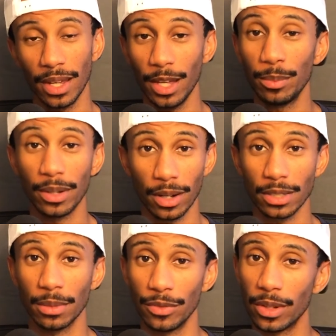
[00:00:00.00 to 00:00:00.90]
It'd be
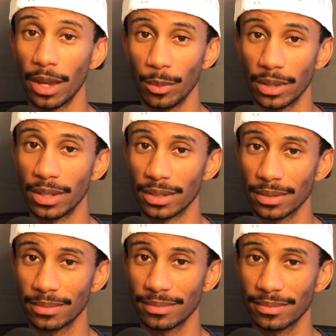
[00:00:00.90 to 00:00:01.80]
awesome if you came with us.
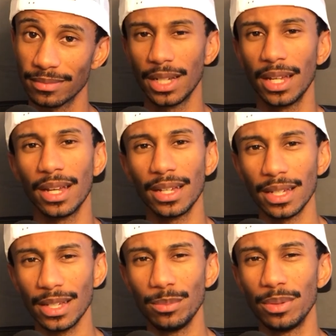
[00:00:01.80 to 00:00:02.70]

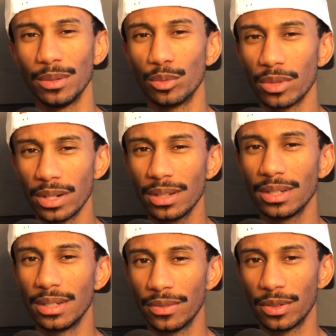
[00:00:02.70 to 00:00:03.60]
It'd be really
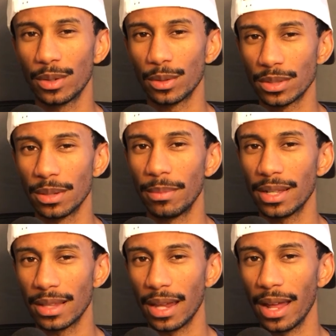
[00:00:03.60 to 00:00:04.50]
difficult to make
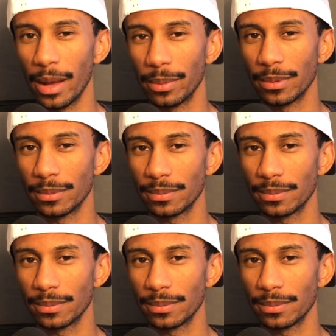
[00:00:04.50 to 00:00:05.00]
that happen.